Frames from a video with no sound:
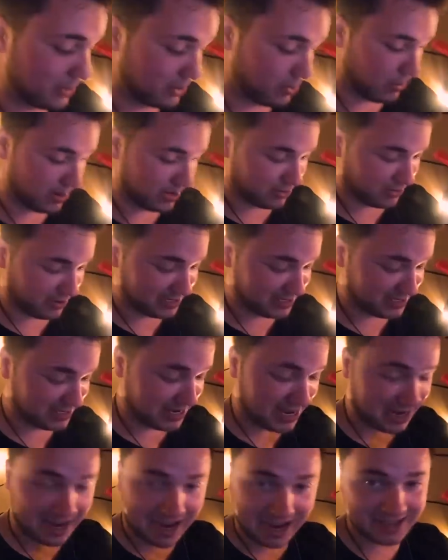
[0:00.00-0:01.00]
been quite a crazy
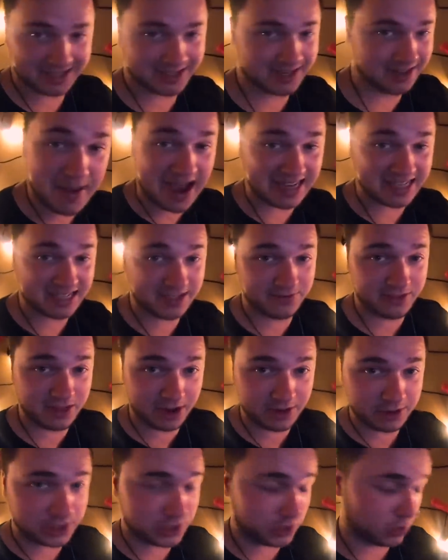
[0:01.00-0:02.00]
day, guys. Massive
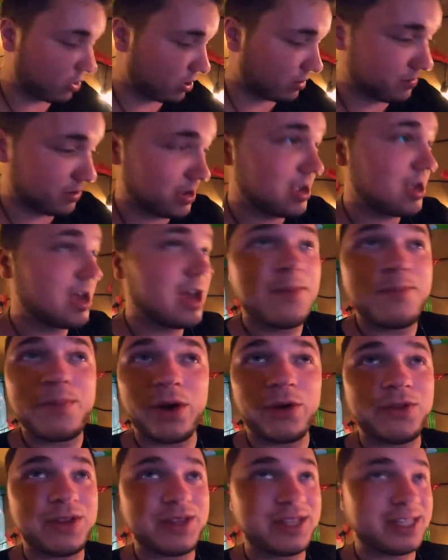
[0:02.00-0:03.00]
thunderstorm,
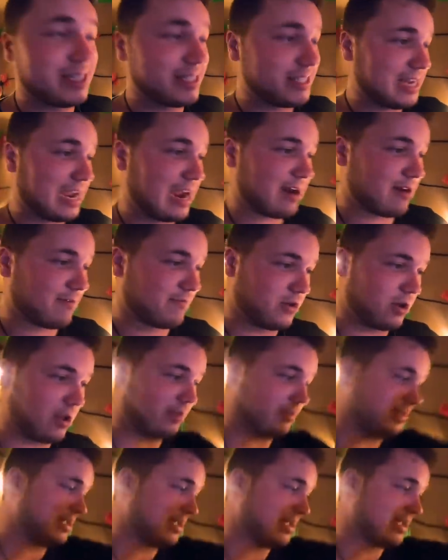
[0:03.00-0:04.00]
building this entire
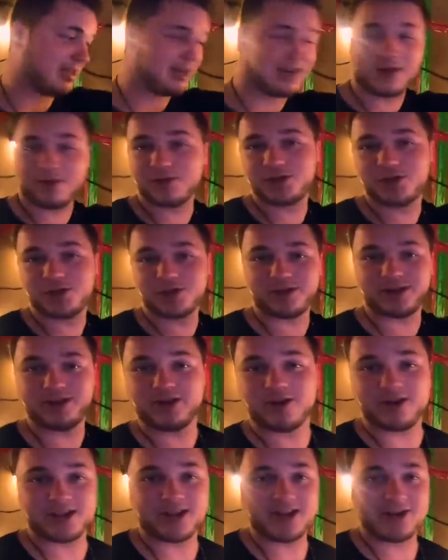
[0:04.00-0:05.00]
vault. Now we're chilling
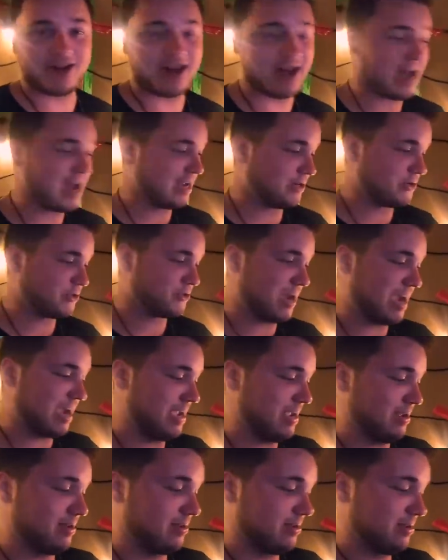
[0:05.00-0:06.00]
all here, high and
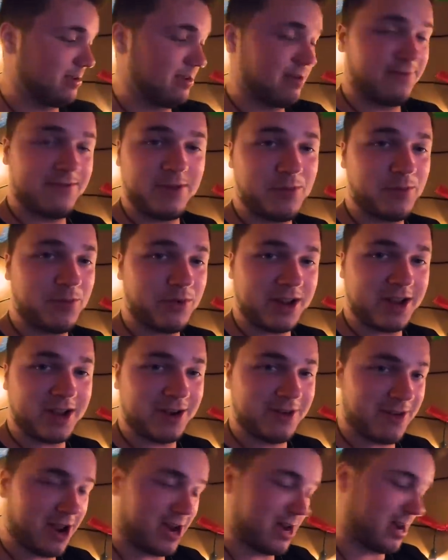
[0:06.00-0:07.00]
dry. Doing pretty
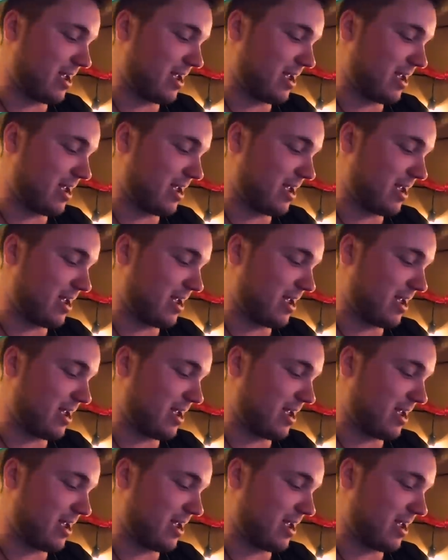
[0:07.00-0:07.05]
good right